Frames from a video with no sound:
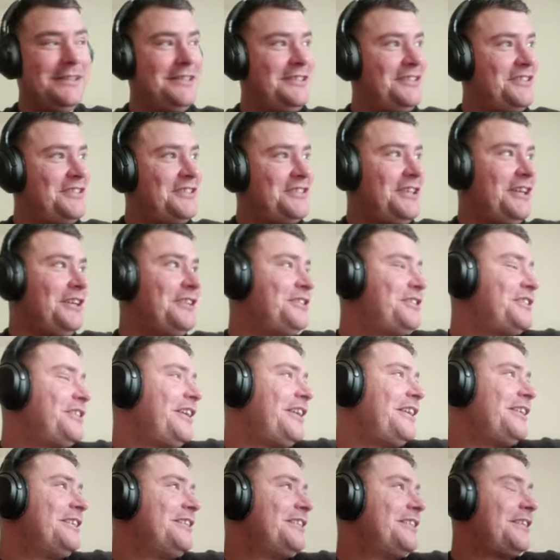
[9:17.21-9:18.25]

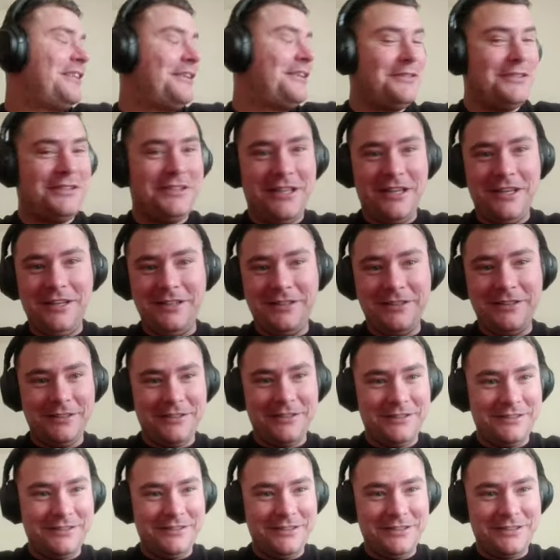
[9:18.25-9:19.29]
Sunshine outside,
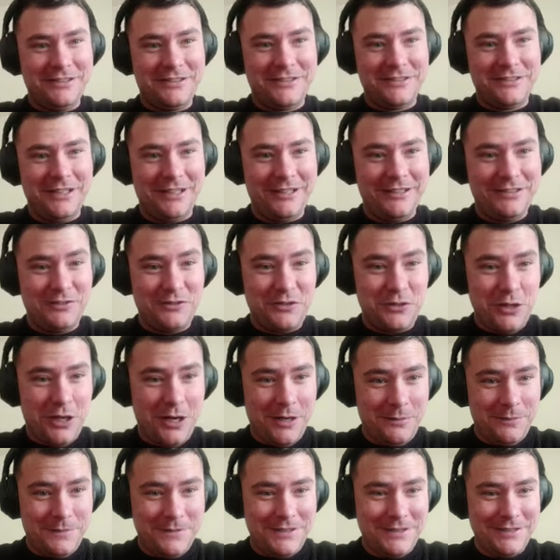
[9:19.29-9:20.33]
these kind of
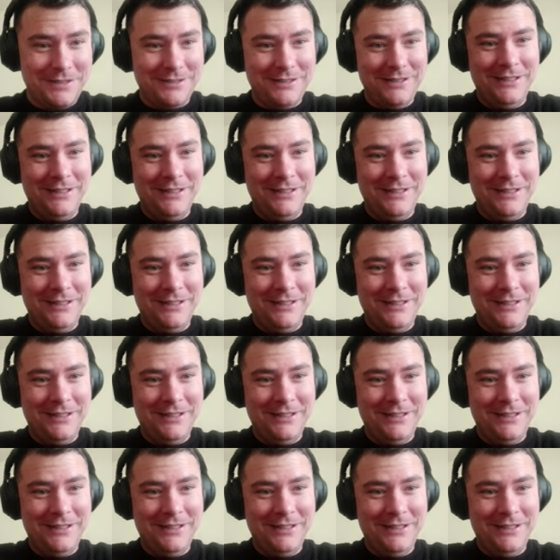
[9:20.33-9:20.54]
drops